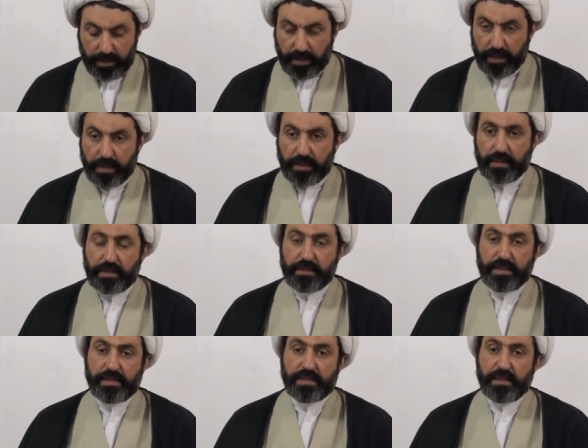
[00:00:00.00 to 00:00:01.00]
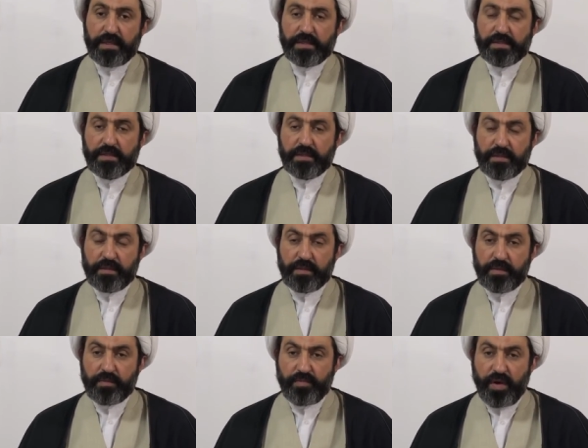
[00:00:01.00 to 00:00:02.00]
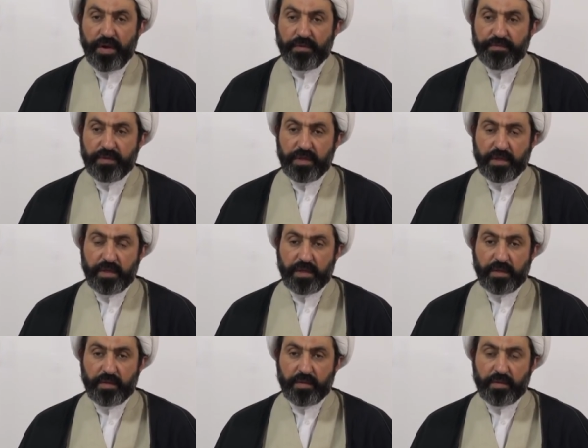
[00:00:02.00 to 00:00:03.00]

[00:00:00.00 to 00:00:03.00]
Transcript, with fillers: Uh, this is one of the